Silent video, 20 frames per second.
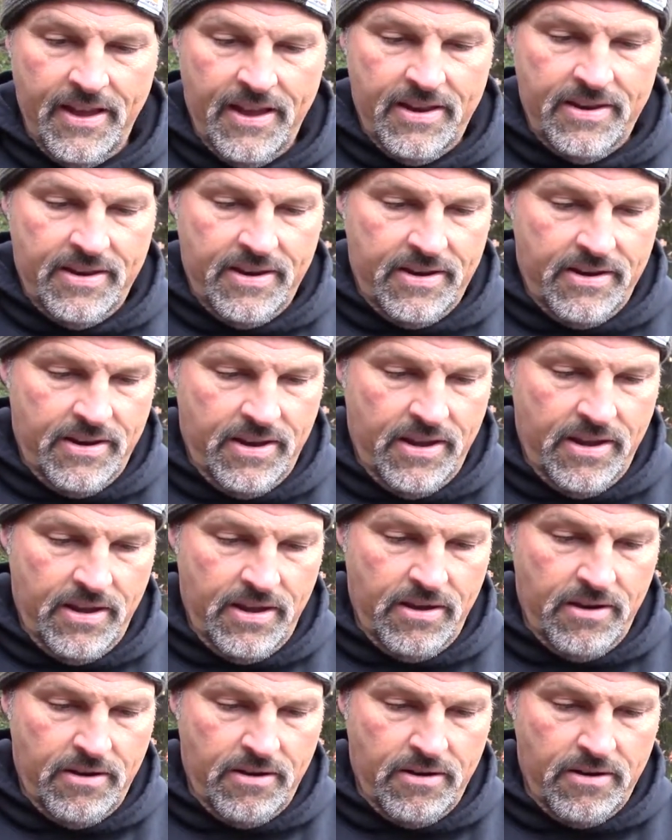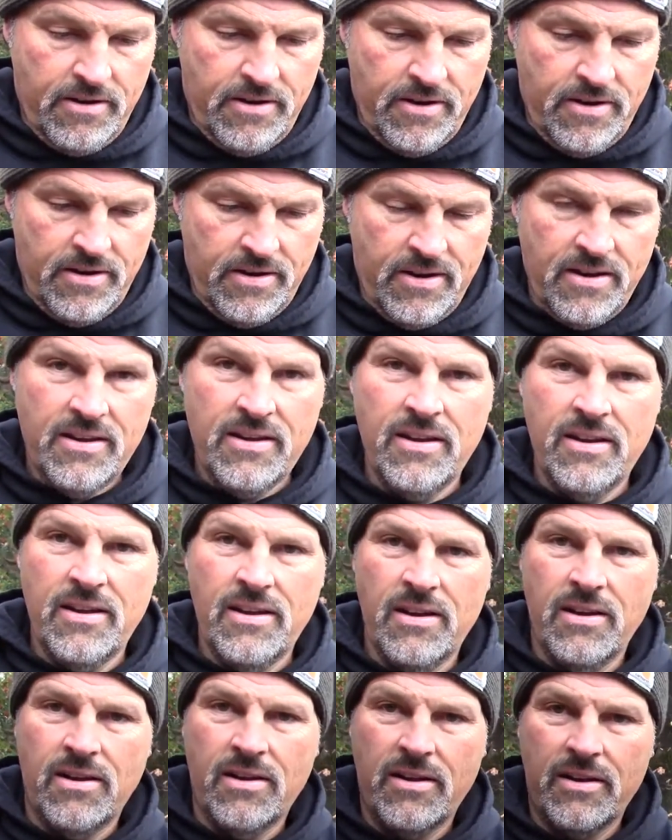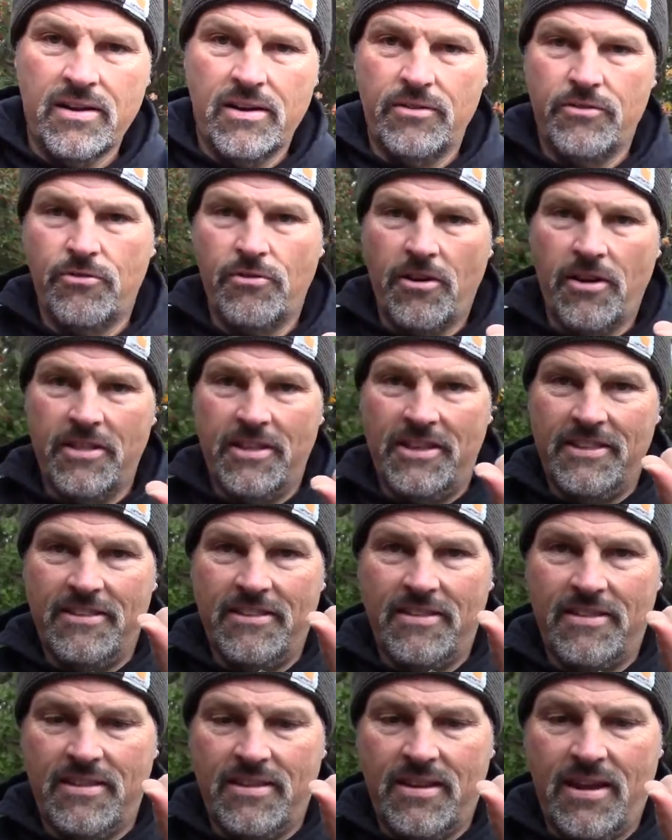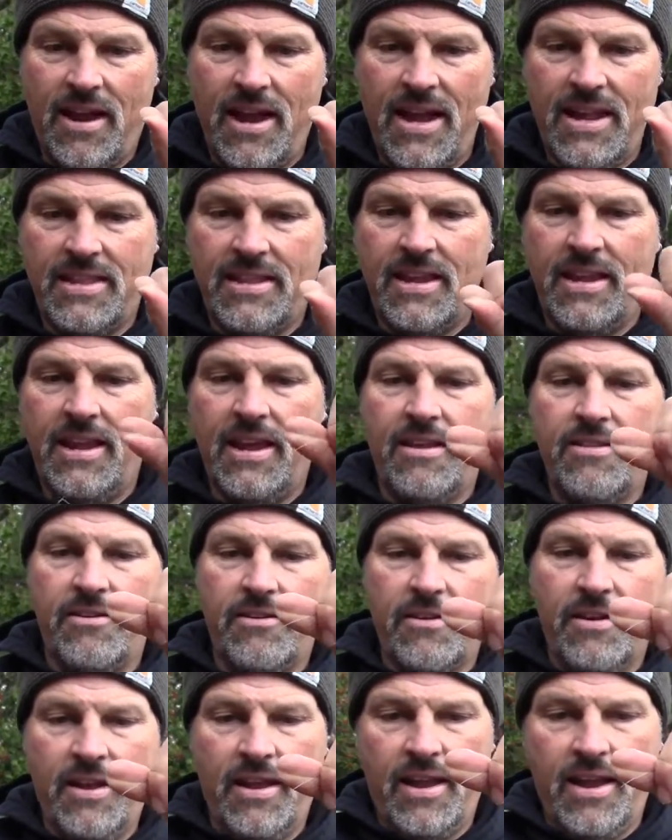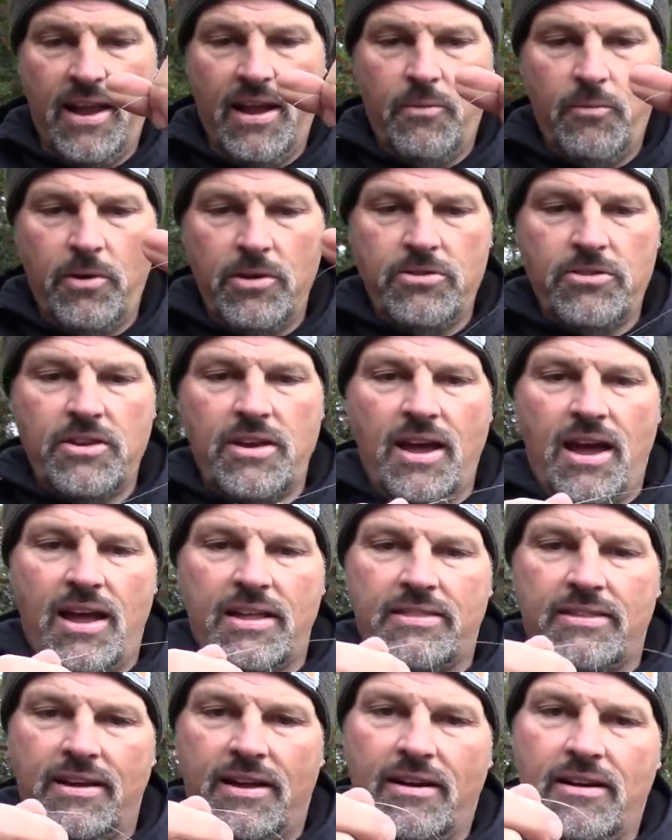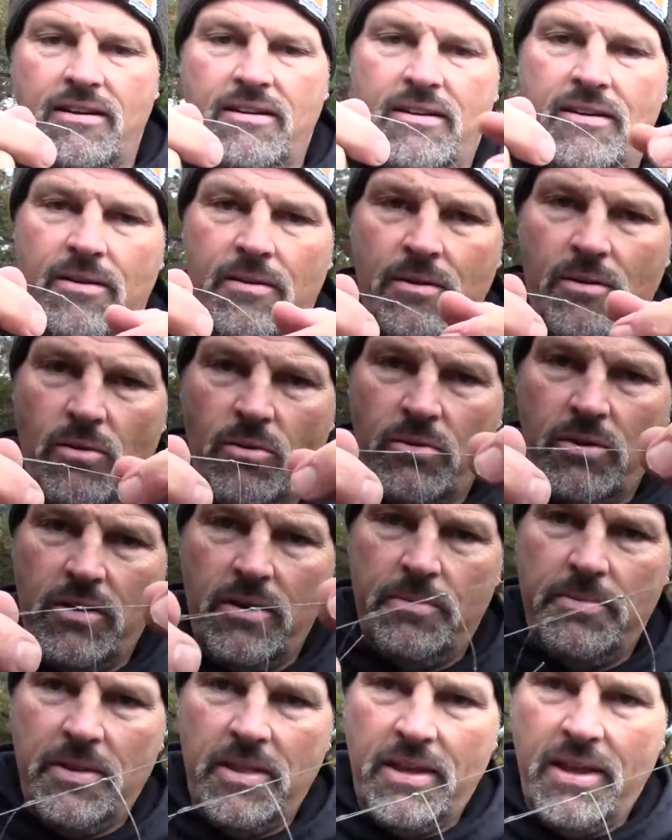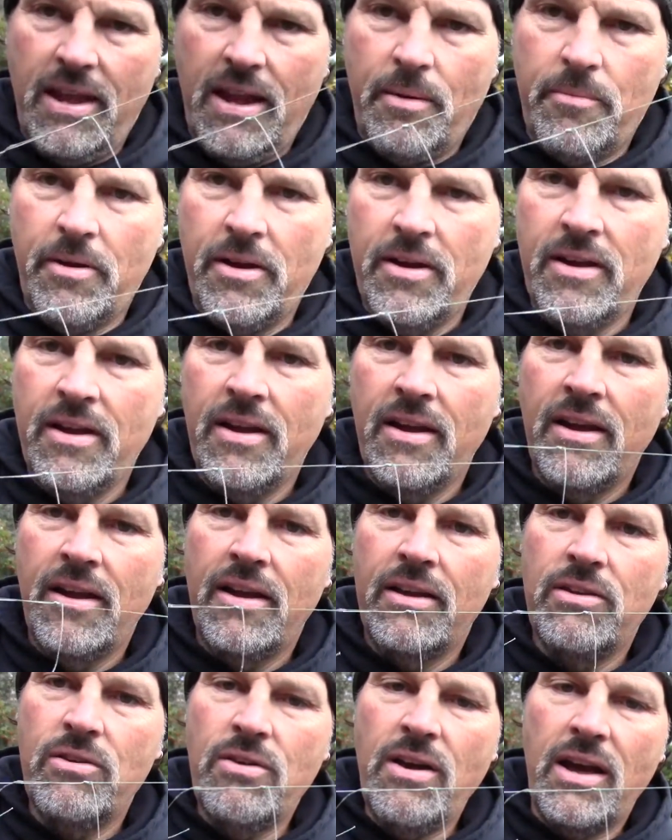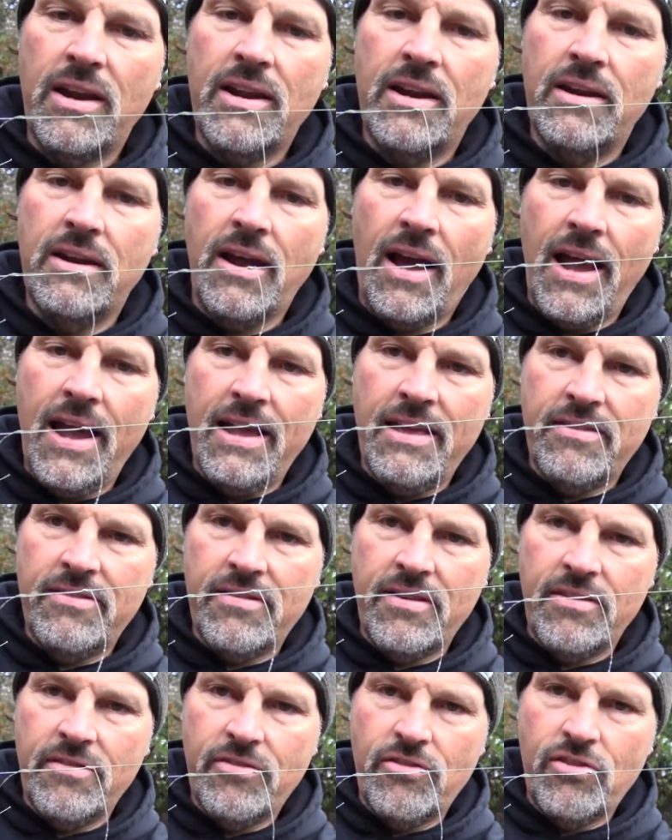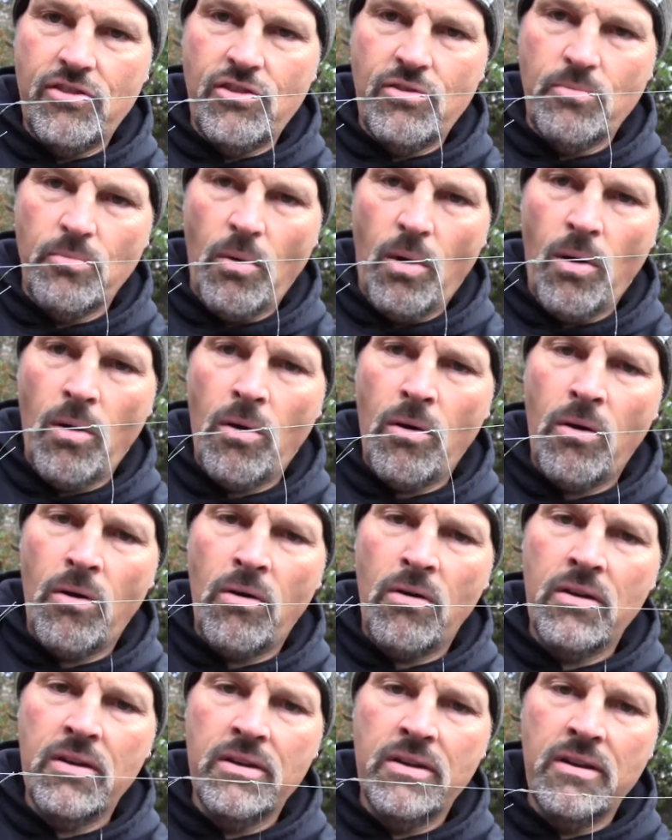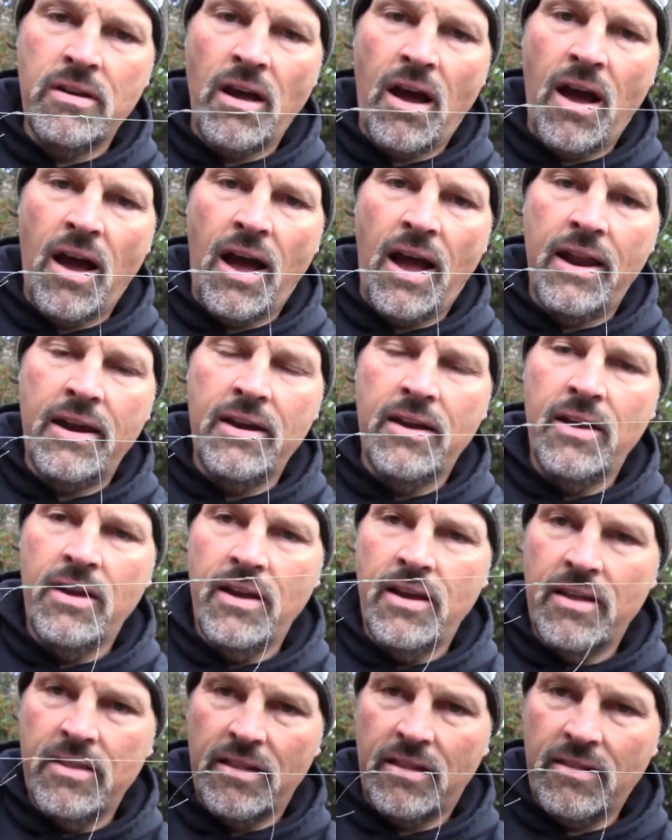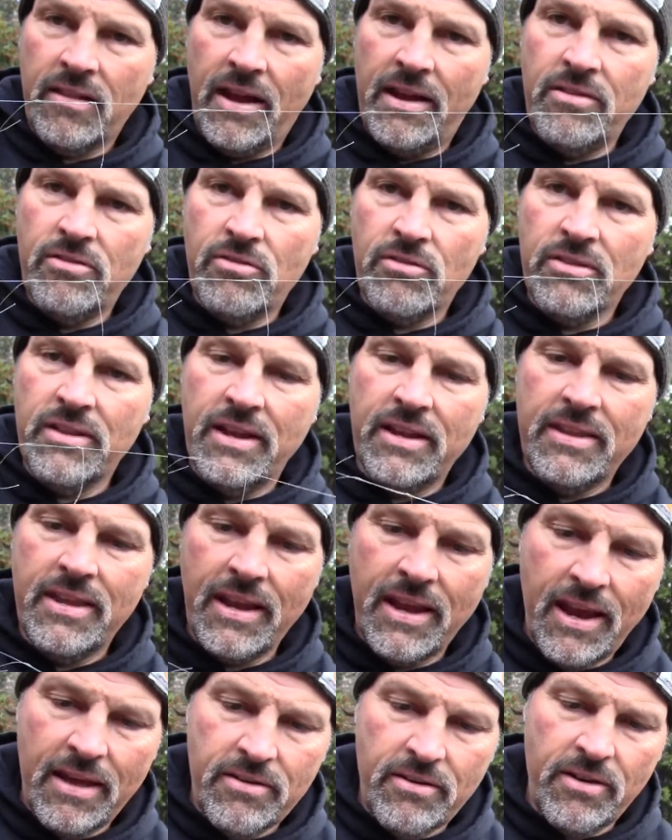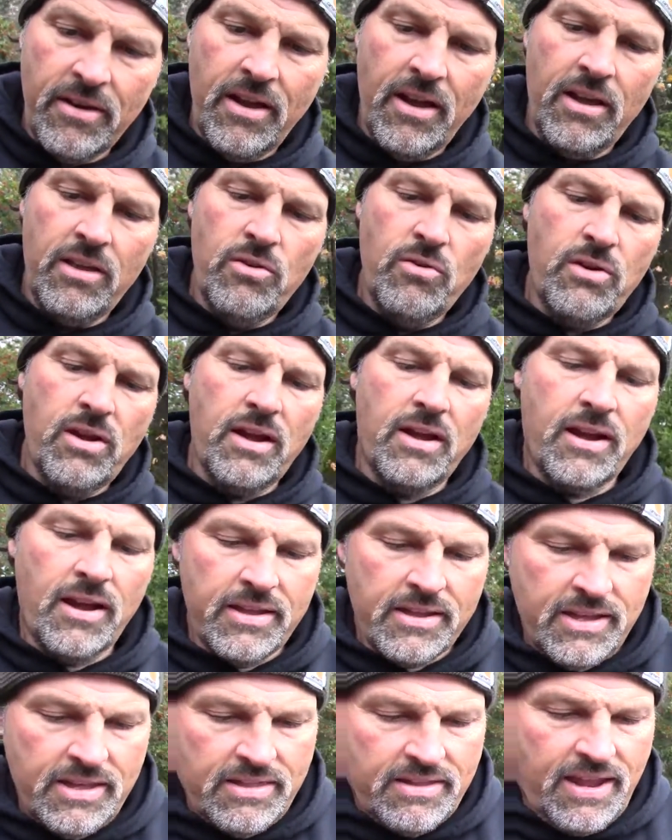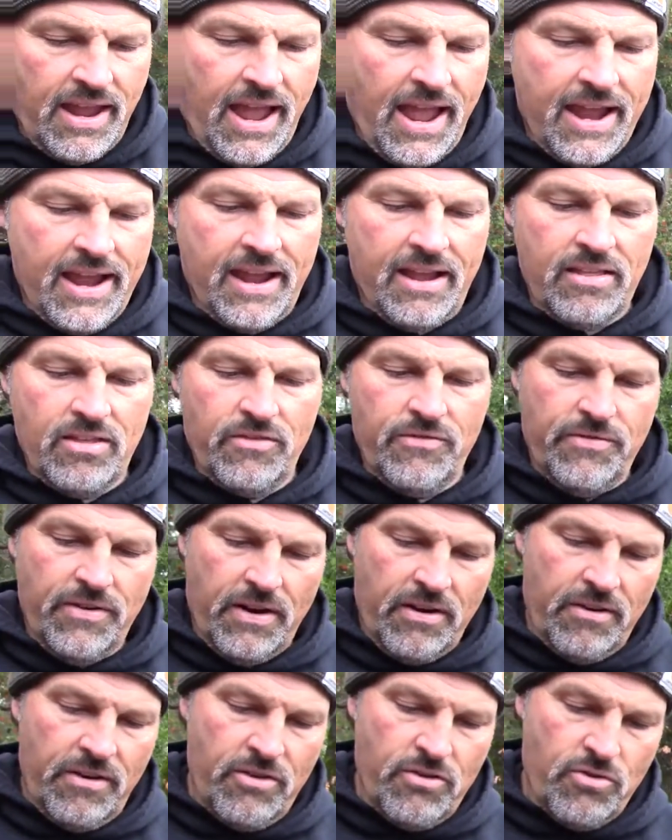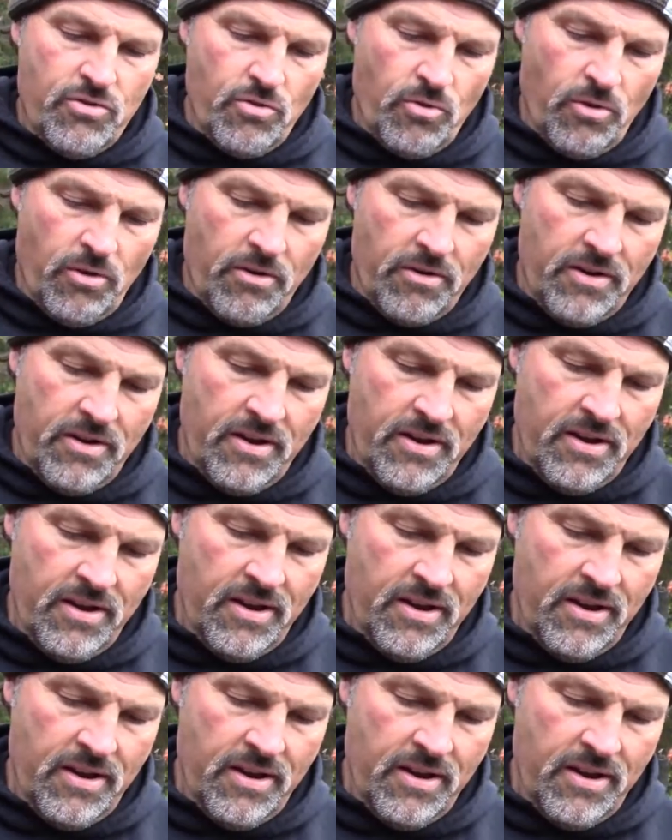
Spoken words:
And then here, I'm gonna draw these tight together. And what you got there, hold it up to the camera, you got a nice small knot. The lines are linked together. You can cut these tag ends very short.